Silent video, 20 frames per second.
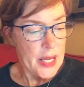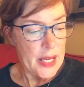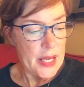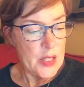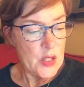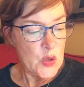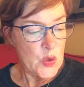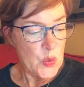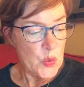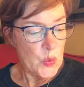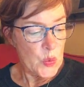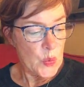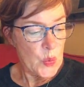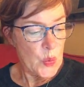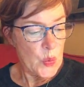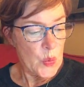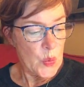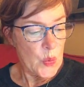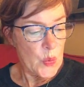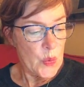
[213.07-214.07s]
it's
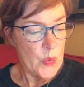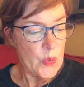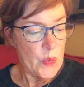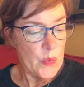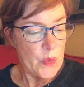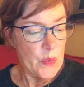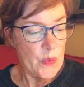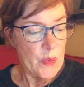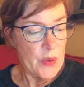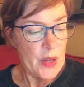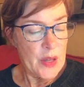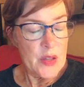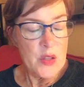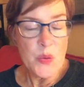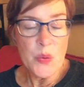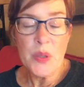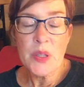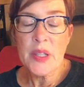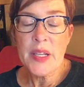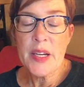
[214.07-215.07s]

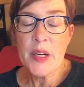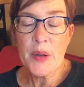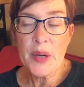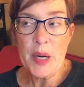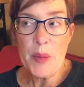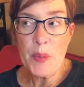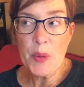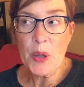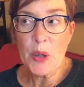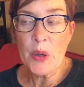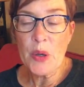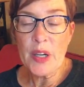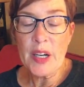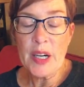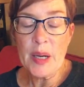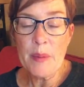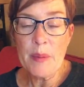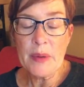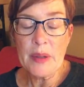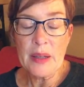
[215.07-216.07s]
it's really a great
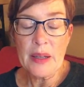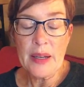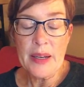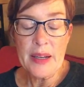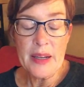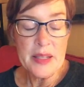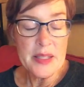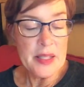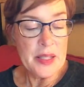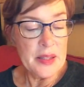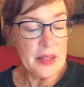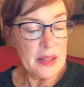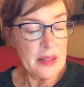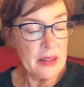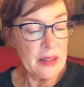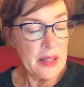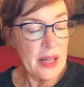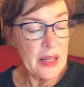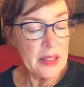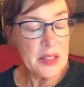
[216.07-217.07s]
program, and like I said,
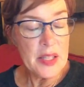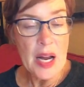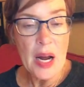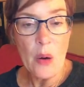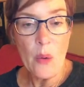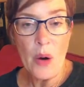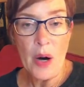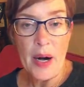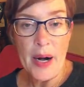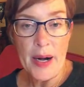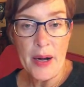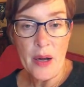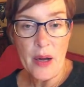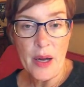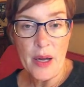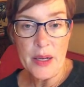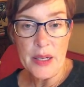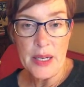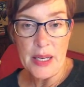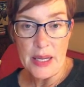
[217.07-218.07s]
that's how I
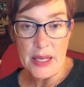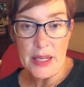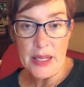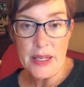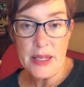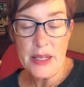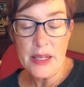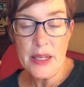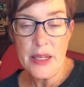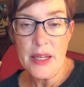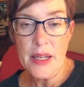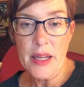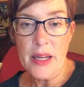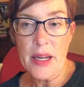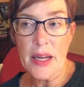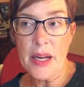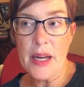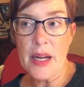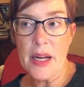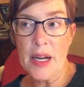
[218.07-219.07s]
got in.
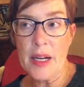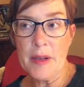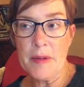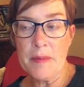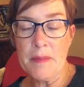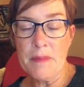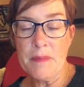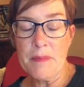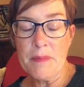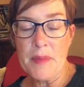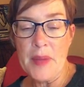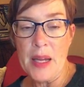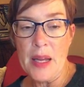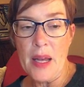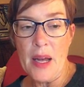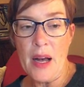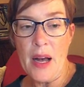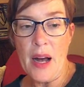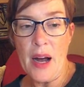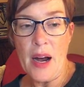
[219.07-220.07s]
Um,
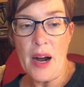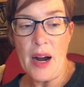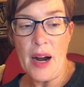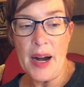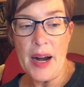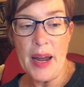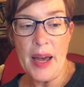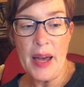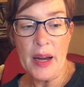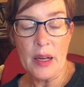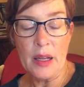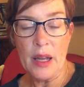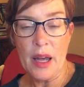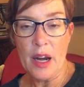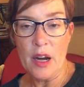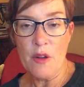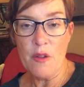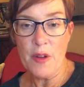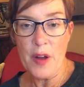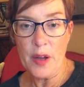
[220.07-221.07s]
I had a
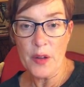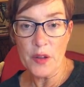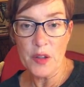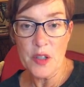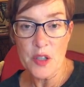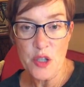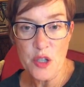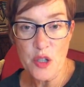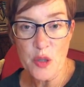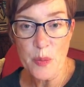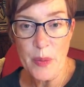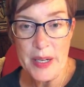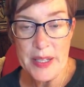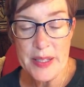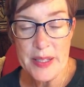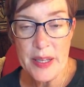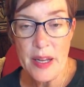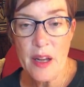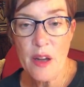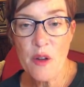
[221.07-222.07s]
lot of health issues
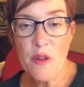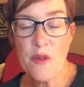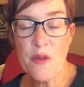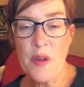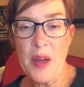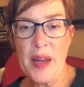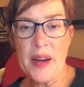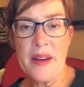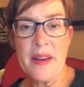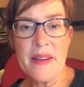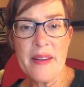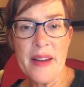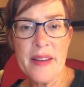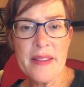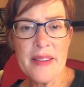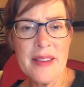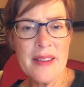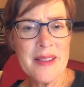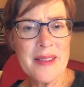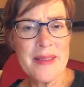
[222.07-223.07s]
myself, and
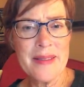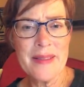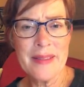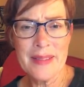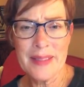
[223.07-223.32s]
nothing's